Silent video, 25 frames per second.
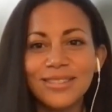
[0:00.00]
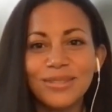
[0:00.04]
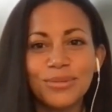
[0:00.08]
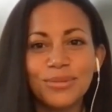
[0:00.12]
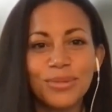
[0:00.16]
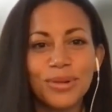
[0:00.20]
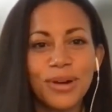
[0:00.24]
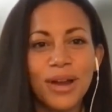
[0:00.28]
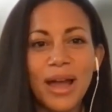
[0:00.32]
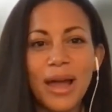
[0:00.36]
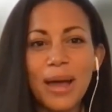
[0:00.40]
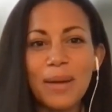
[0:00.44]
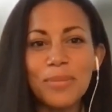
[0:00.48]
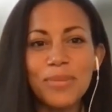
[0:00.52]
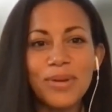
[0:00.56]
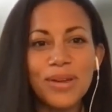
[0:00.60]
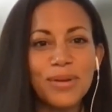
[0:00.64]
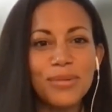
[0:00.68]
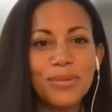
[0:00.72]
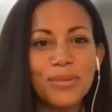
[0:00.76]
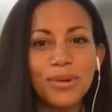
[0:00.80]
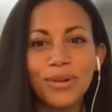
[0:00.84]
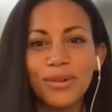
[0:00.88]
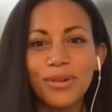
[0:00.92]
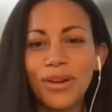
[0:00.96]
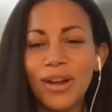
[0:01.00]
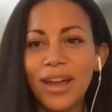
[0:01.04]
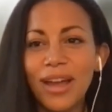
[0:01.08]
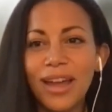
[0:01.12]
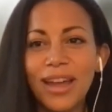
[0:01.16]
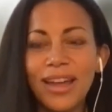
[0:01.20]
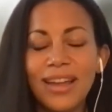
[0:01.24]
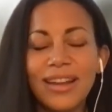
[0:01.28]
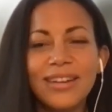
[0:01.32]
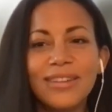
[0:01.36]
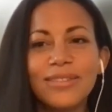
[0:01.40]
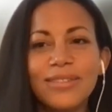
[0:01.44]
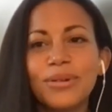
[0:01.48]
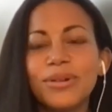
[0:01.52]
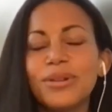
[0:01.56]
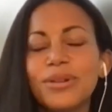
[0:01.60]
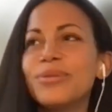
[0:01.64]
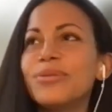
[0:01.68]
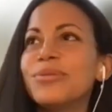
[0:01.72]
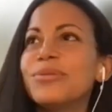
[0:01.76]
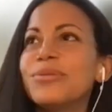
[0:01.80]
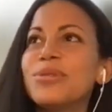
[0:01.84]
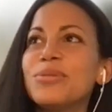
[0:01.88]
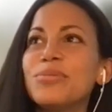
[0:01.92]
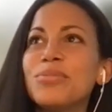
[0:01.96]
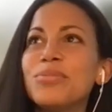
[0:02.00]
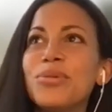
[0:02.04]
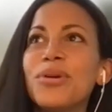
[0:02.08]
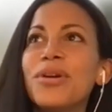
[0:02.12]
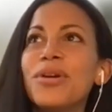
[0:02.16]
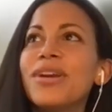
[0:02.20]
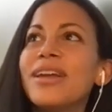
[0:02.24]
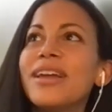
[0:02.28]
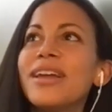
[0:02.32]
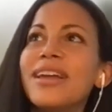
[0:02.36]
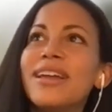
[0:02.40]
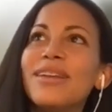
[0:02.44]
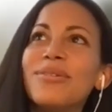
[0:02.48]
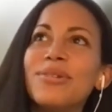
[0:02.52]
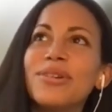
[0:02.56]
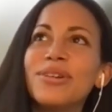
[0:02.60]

We're happy, we're great, we're supported,